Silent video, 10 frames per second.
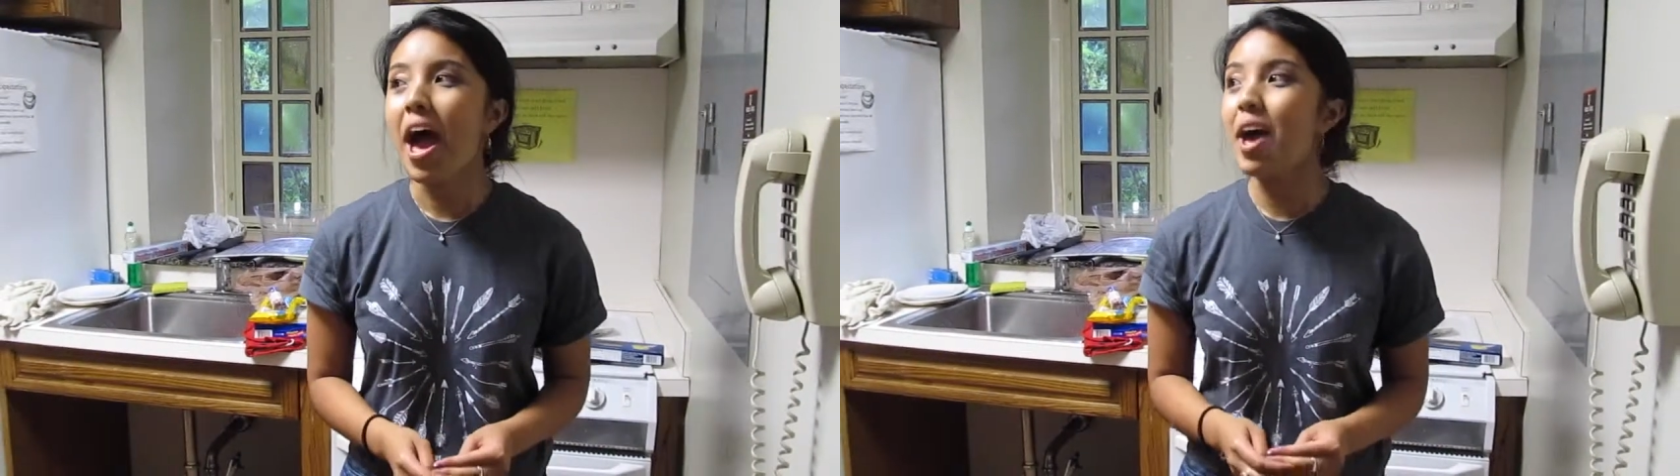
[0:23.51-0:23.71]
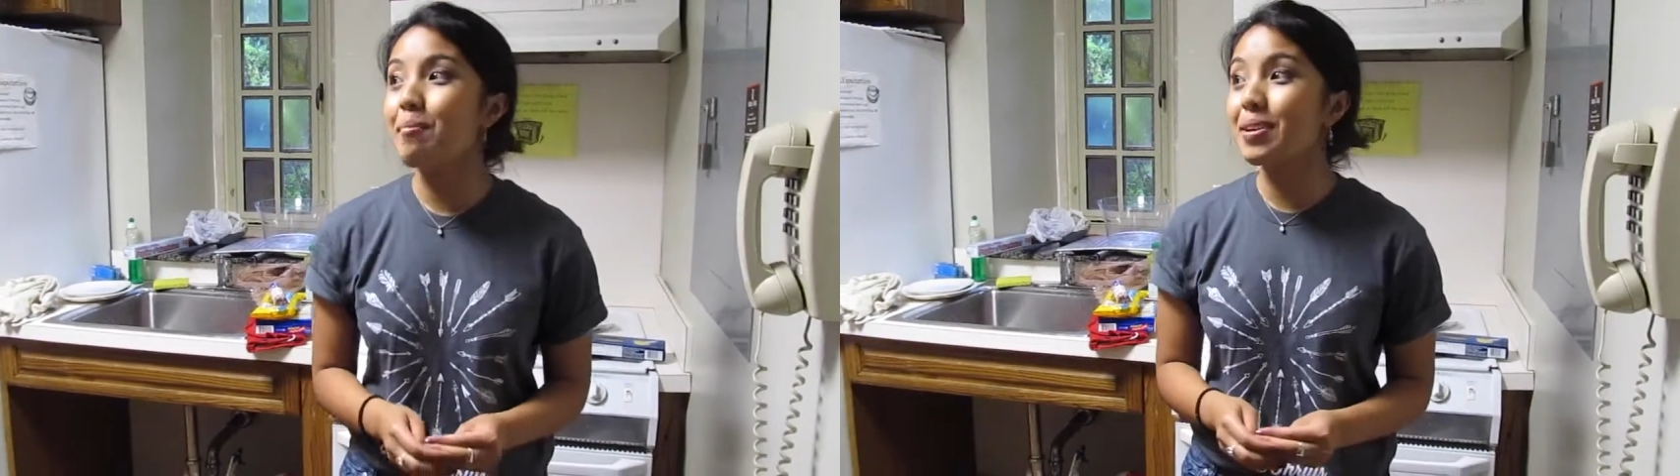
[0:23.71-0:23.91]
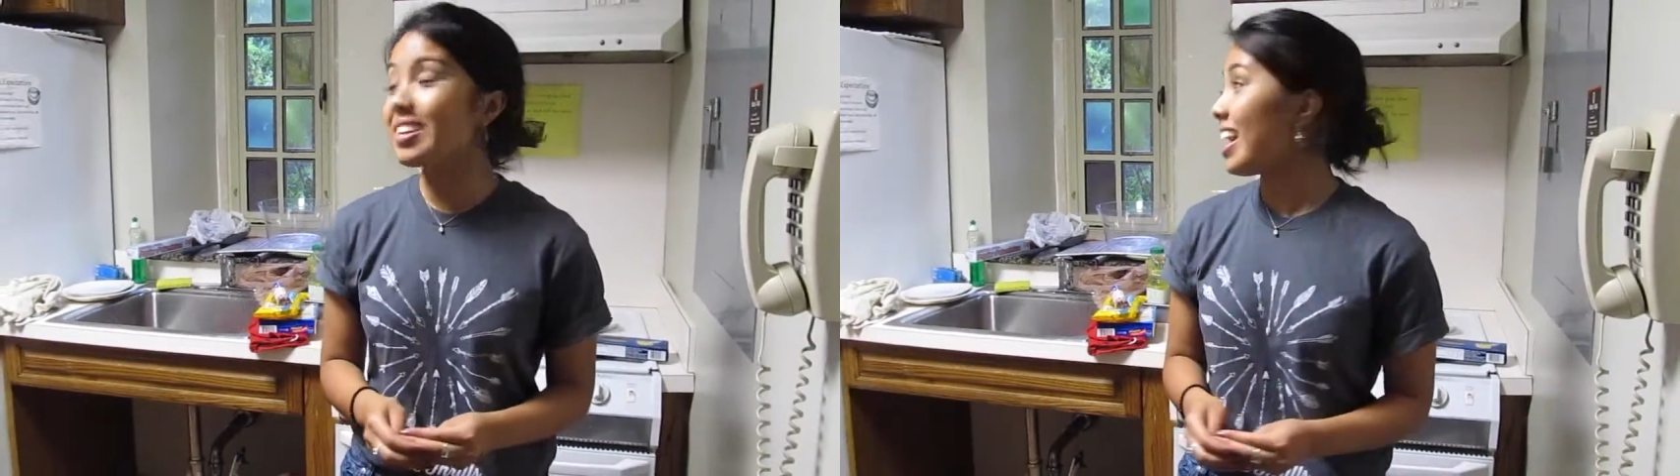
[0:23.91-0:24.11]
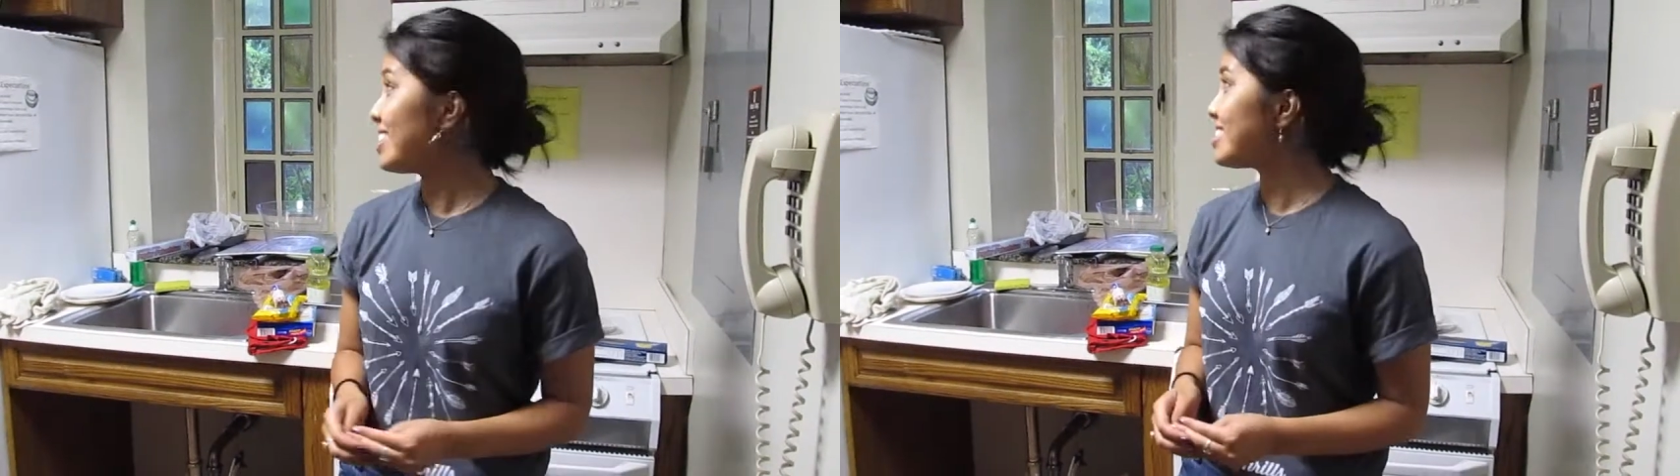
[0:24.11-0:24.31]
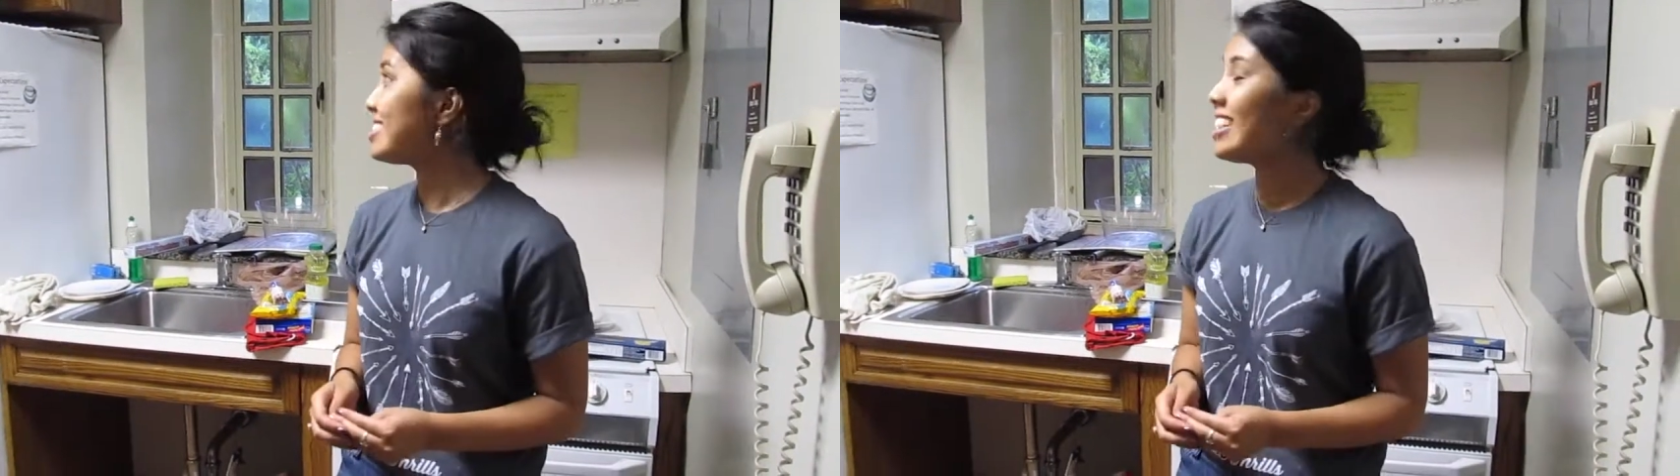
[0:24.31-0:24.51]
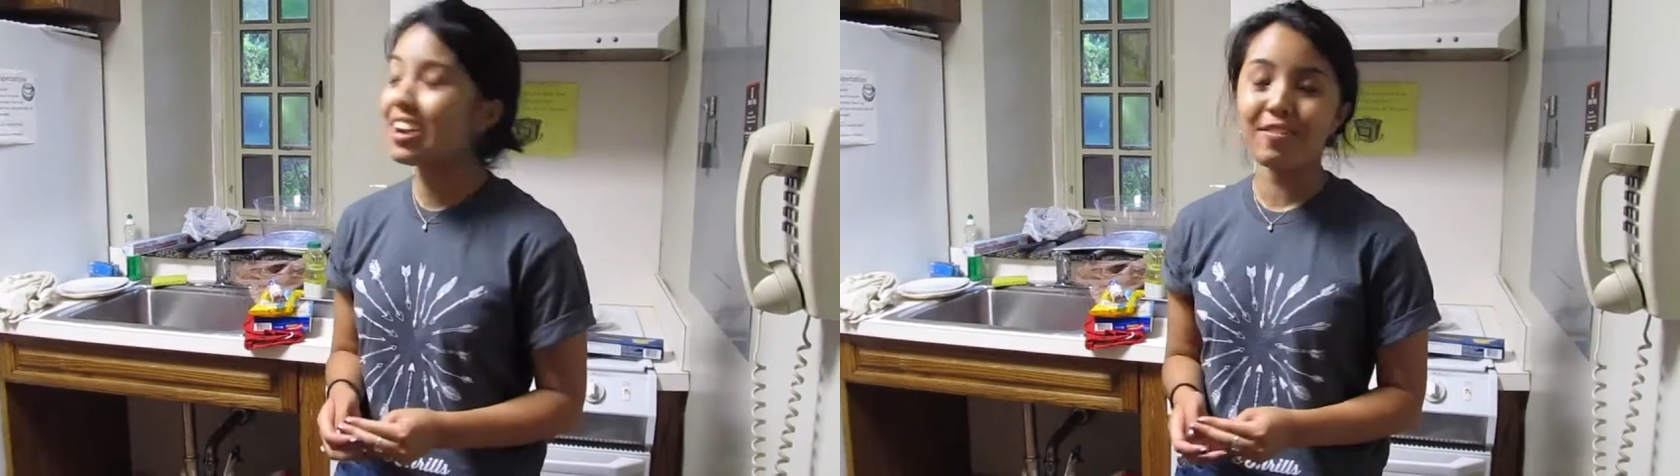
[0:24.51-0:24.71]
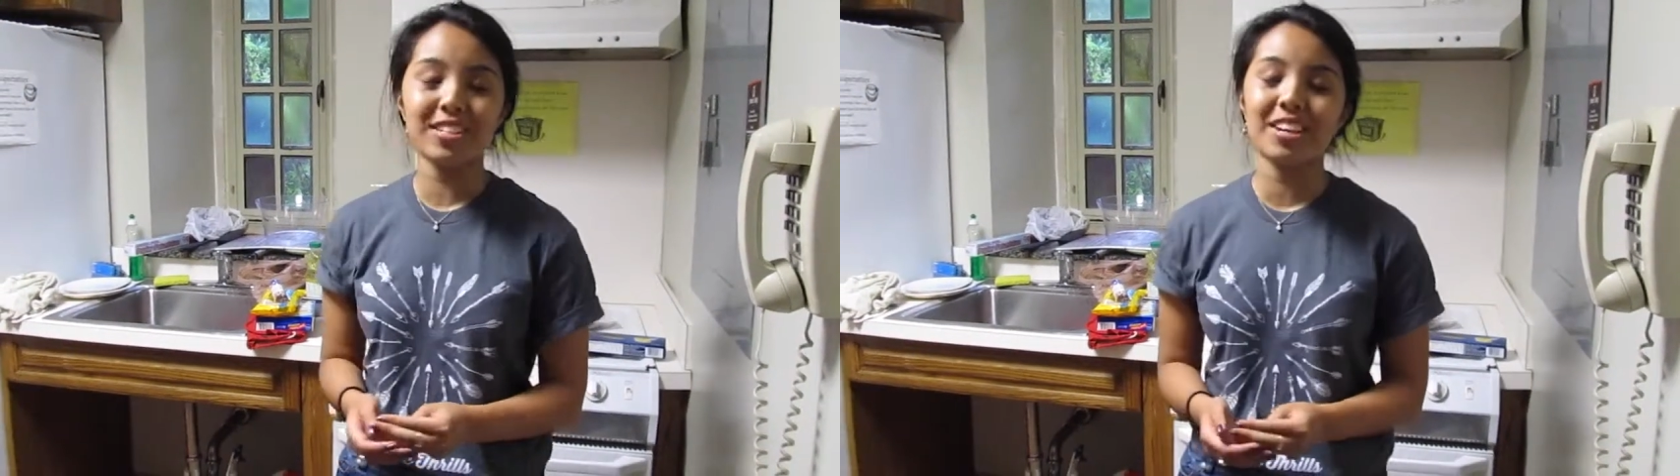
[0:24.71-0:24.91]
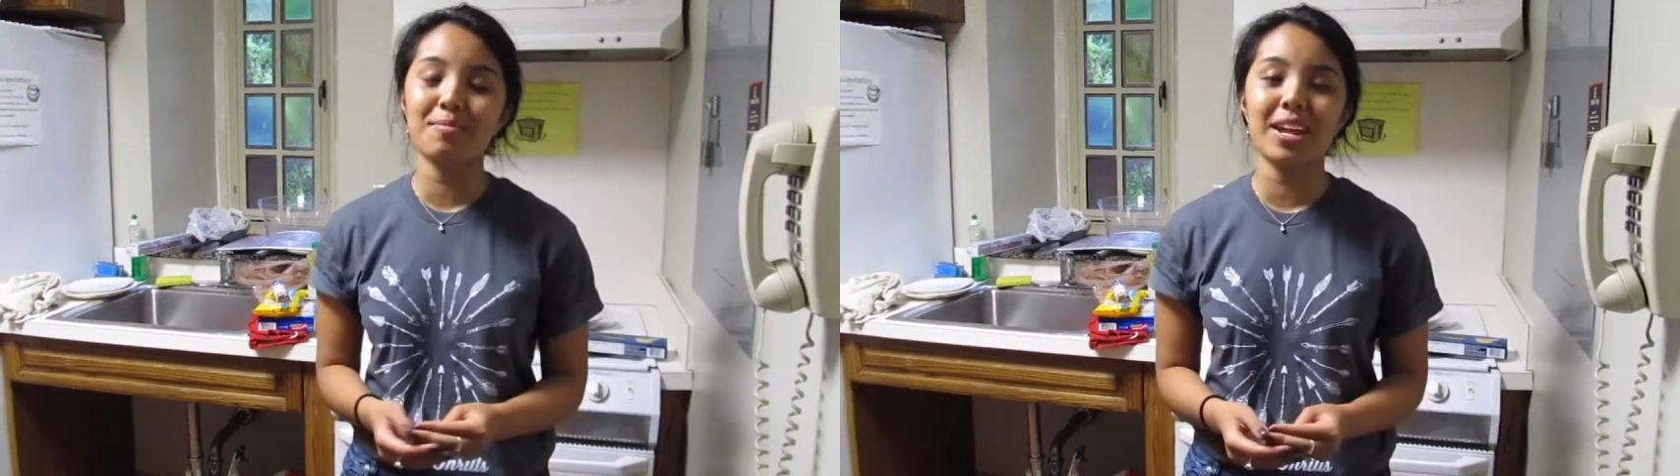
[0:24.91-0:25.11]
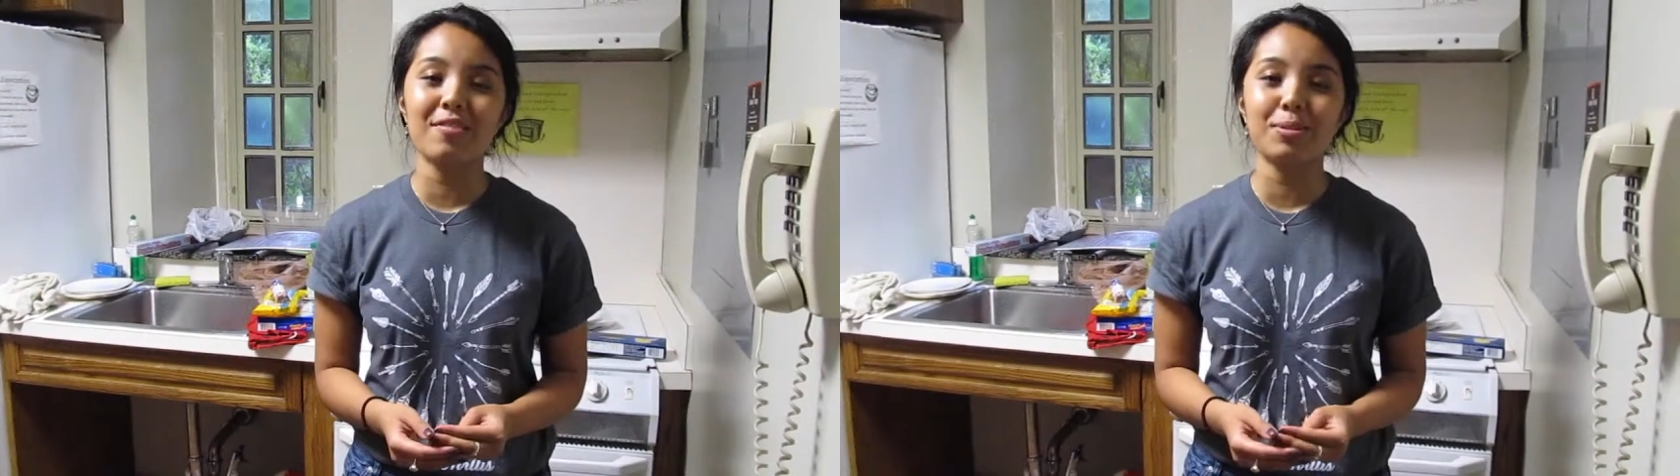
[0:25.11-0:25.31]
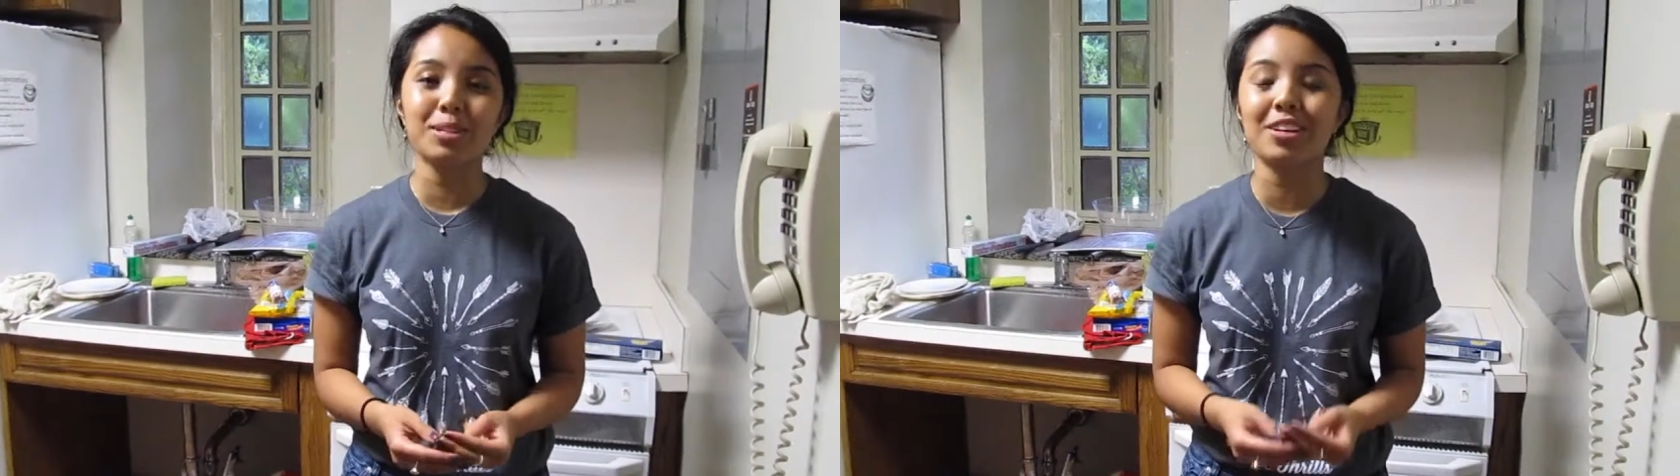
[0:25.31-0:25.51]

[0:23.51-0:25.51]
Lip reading: and because none of us have been able